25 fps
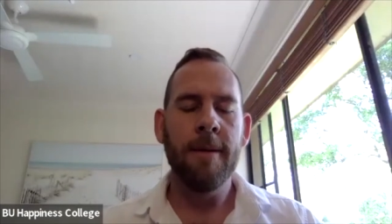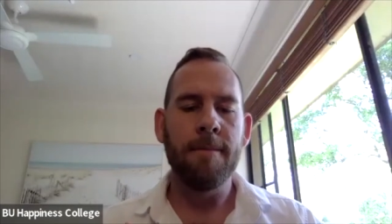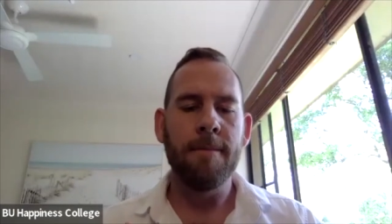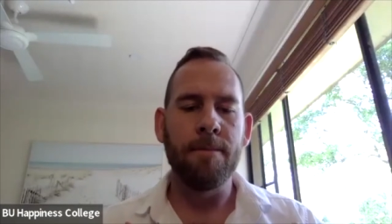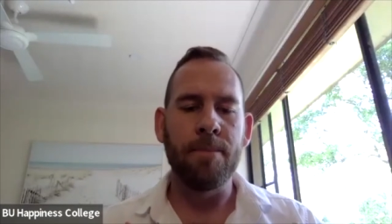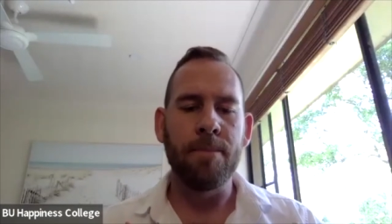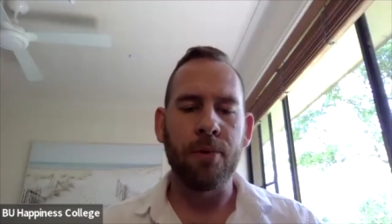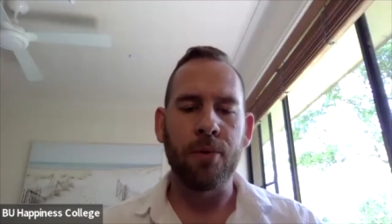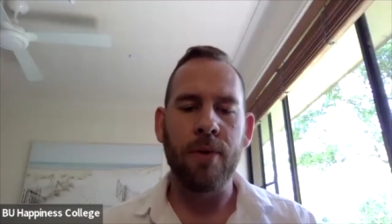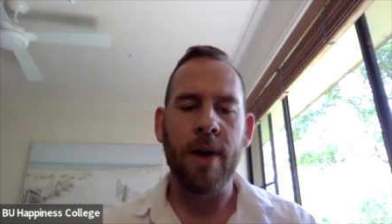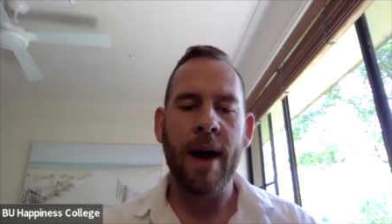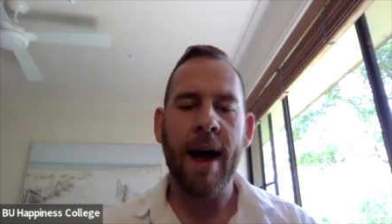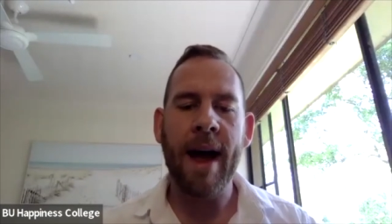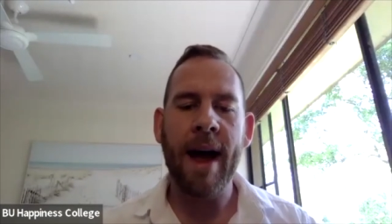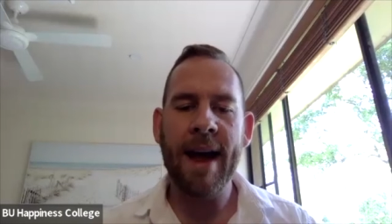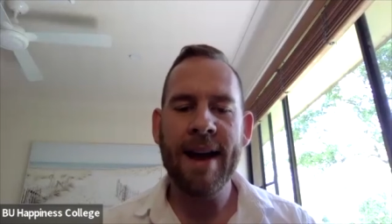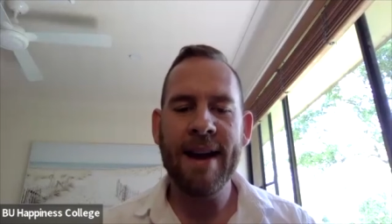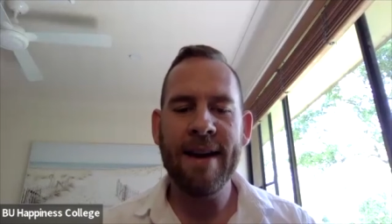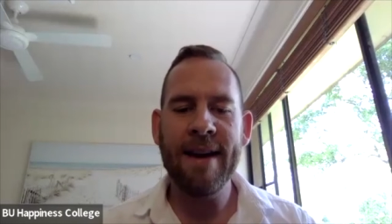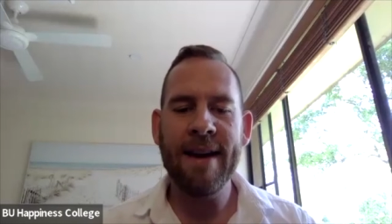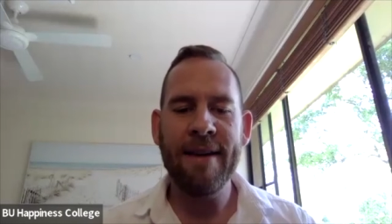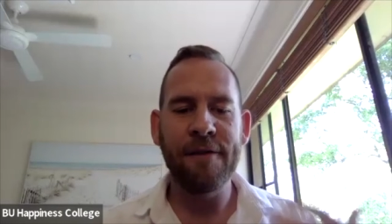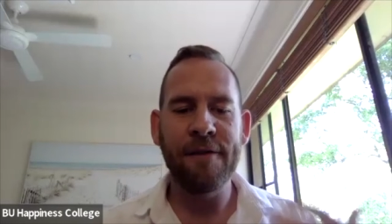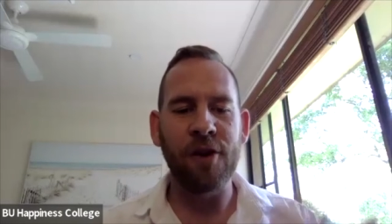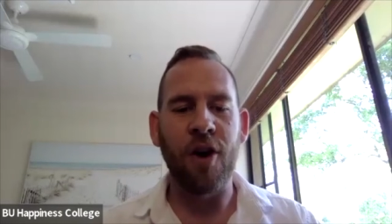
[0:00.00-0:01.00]

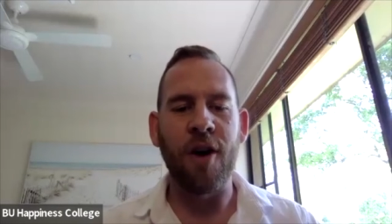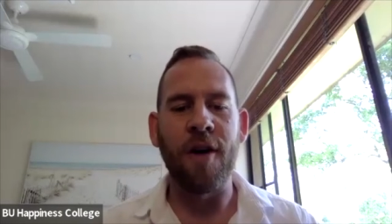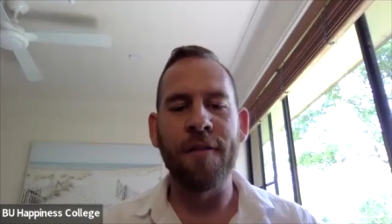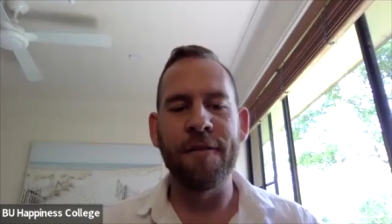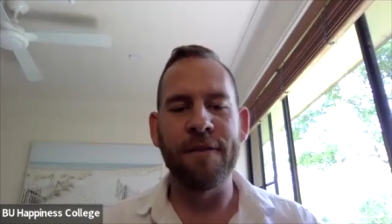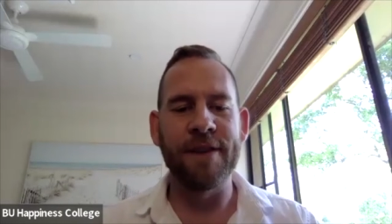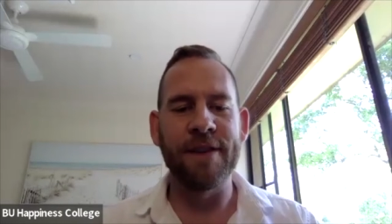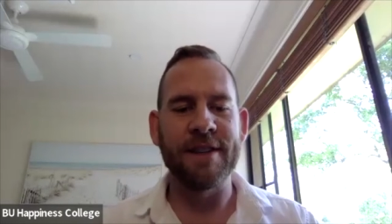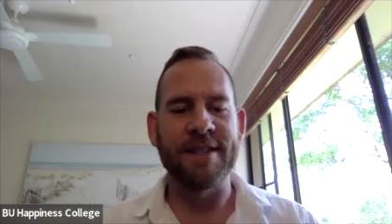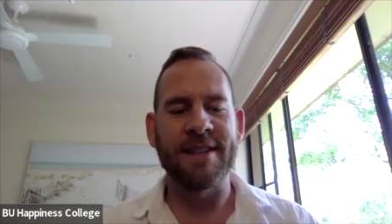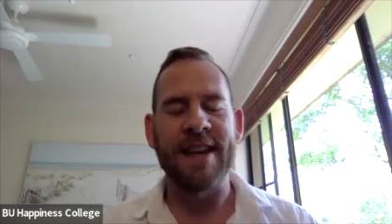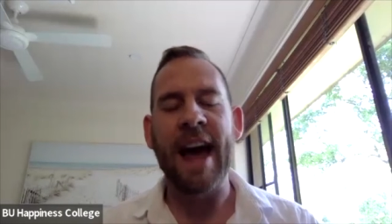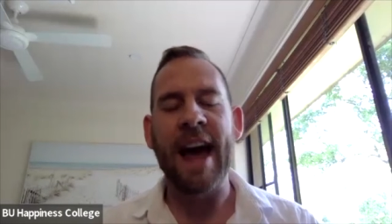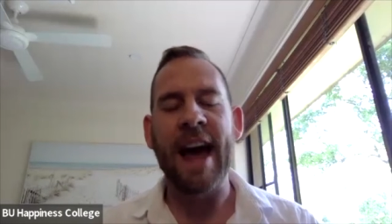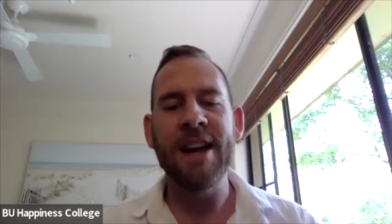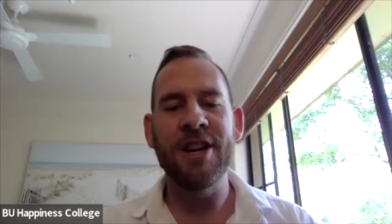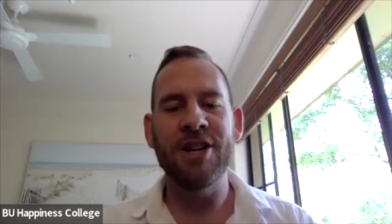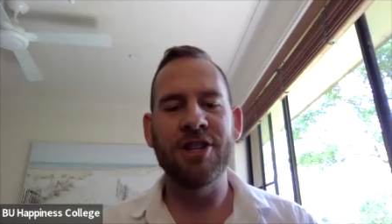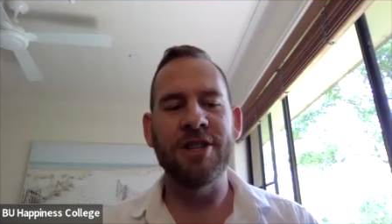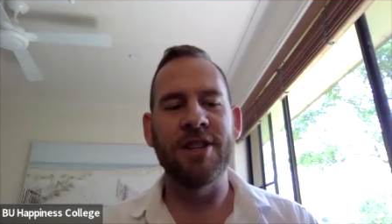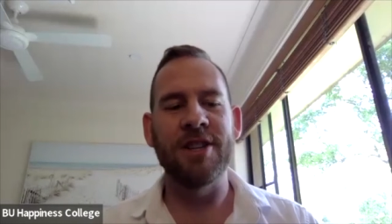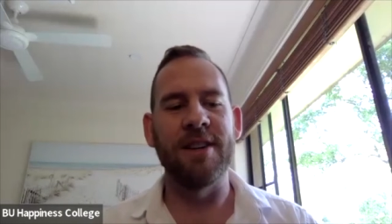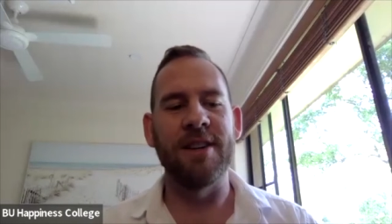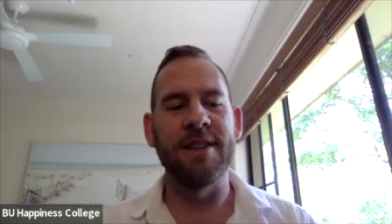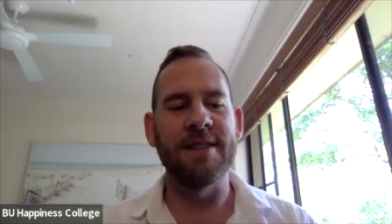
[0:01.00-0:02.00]
brave
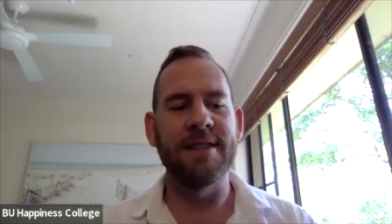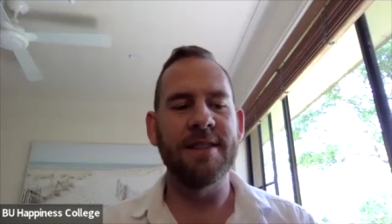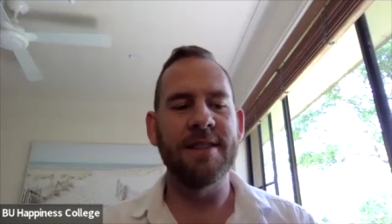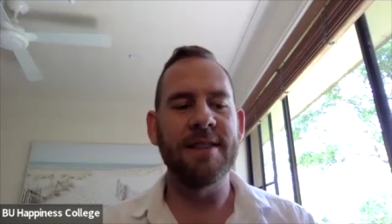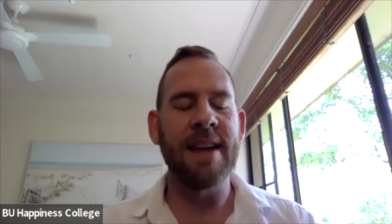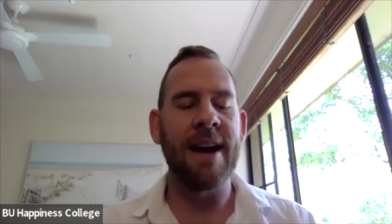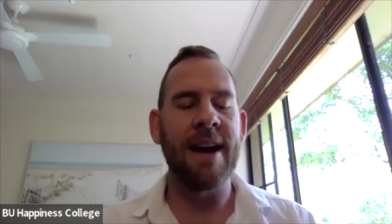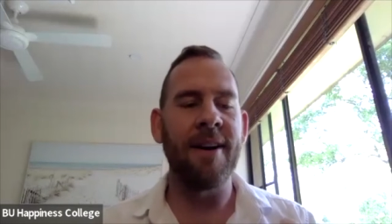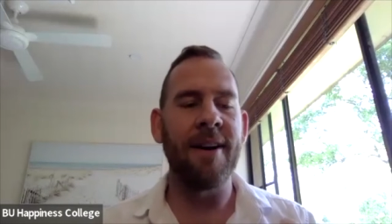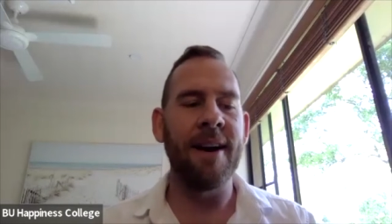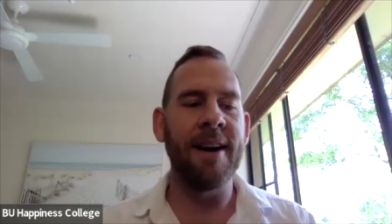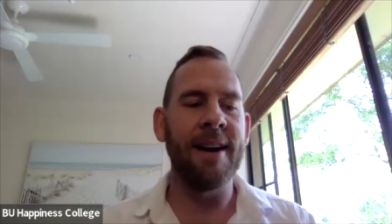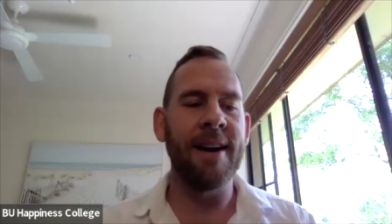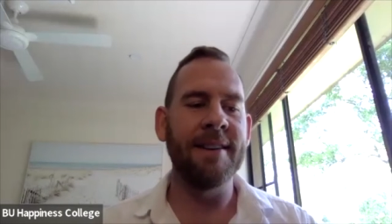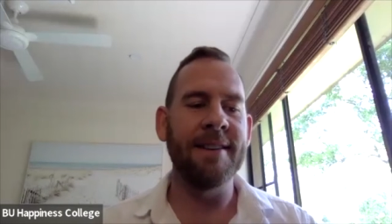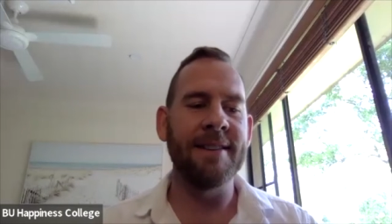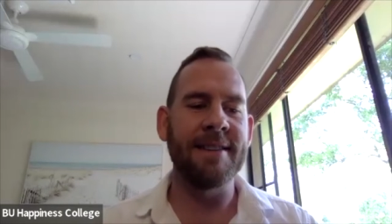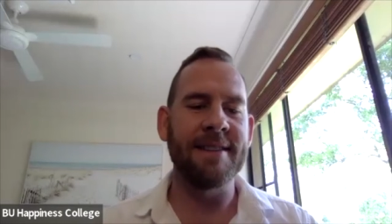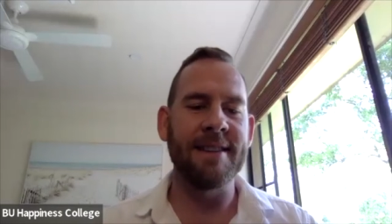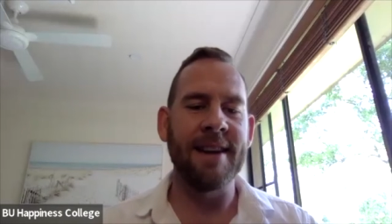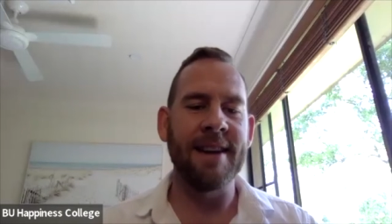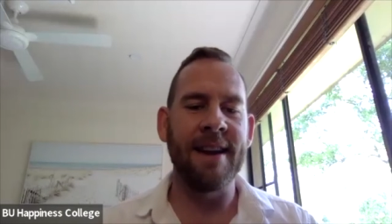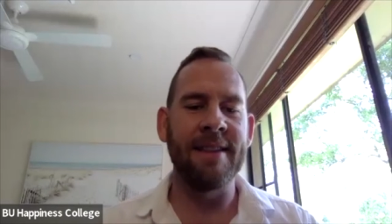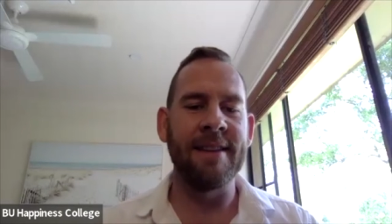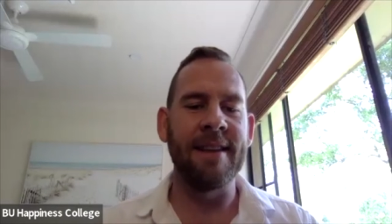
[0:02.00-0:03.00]
conversations. Now, I
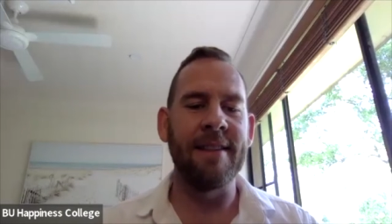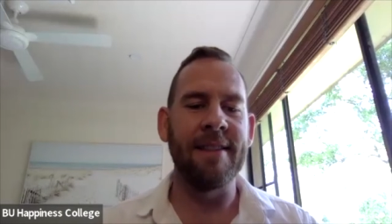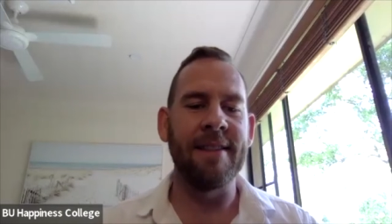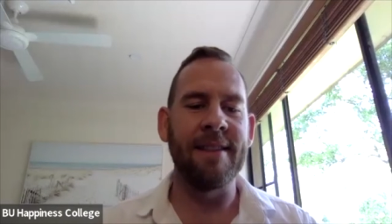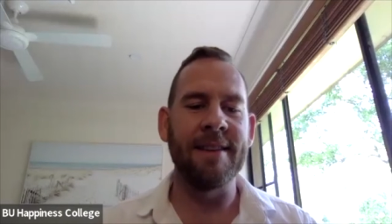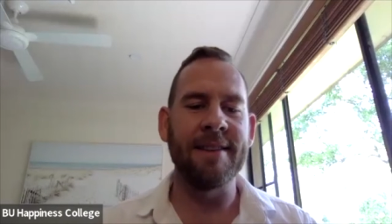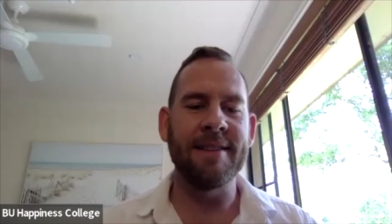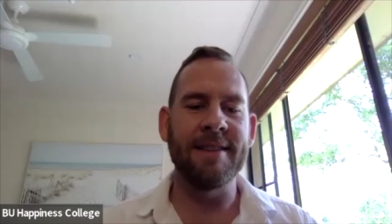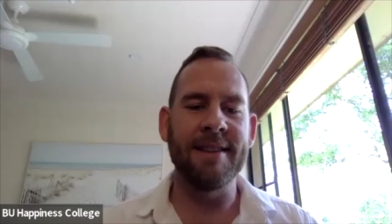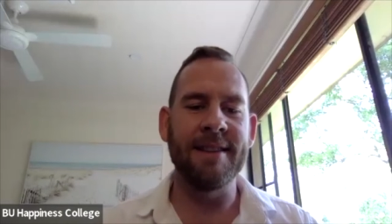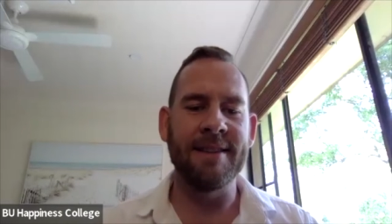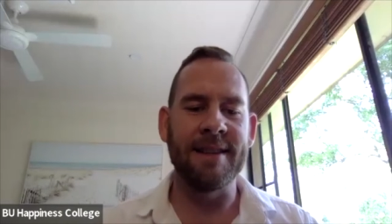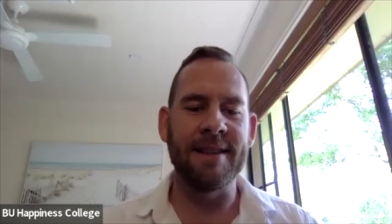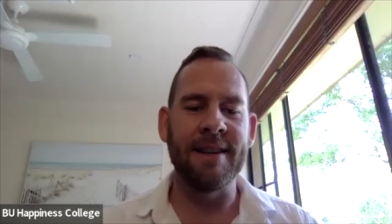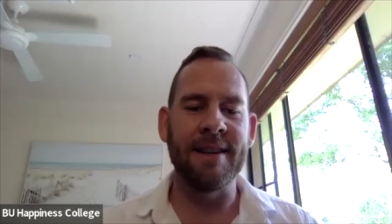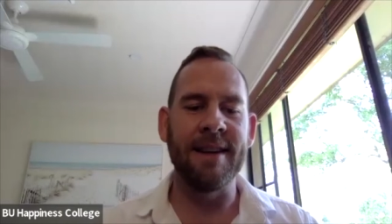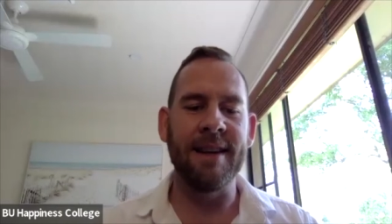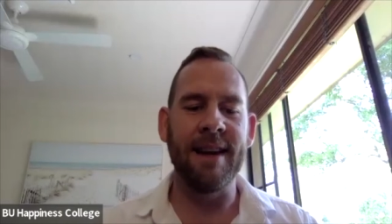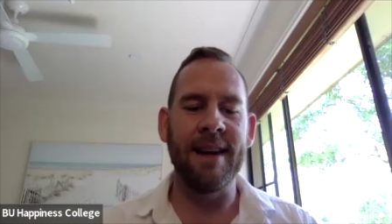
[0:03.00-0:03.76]
understand that this is an mm.